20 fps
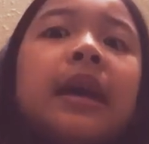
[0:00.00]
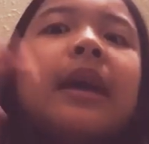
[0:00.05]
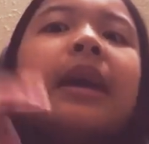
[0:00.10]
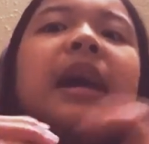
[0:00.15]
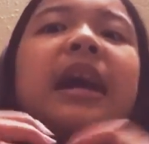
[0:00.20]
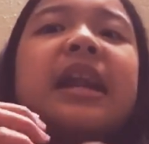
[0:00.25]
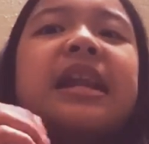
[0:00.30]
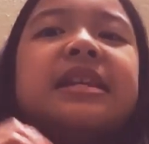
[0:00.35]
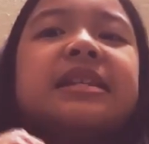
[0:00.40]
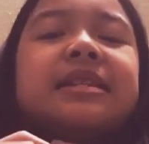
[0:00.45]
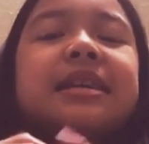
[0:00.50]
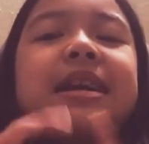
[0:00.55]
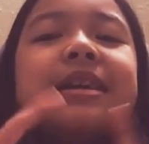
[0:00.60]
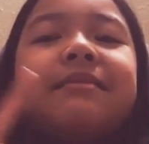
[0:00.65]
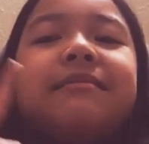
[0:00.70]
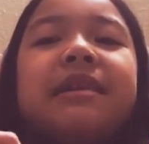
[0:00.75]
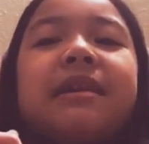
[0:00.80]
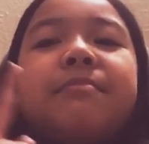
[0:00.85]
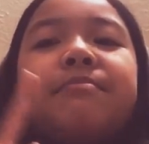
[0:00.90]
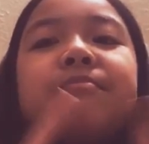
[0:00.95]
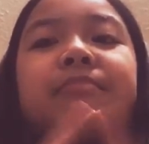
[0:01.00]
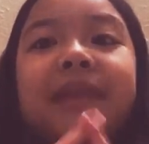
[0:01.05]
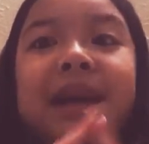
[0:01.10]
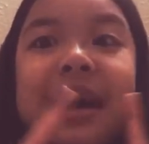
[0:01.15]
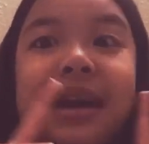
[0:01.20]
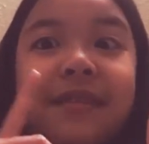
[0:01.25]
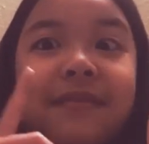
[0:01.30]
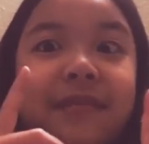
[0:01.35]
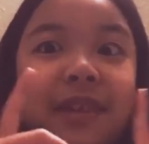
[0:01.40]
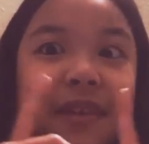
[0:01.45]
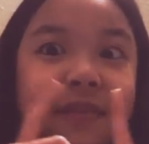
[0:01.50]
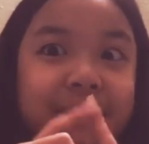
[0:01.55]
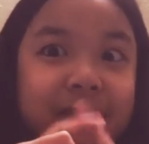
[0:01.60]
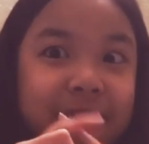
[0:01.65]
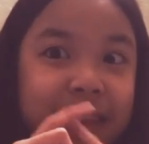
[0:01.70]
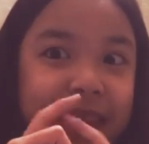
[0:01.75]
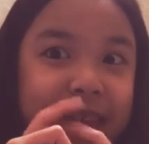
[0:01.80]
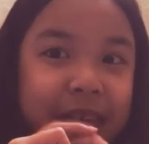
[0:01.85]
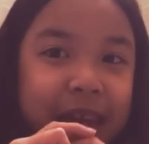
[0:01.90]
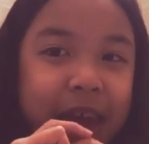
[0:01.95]
And it's gonna be a private
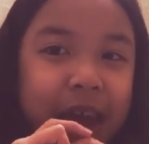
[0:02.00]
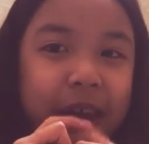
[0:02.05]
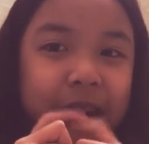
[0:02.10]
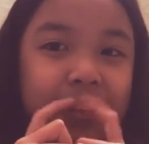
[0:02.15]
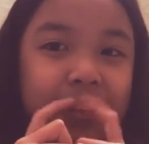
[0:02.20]
video.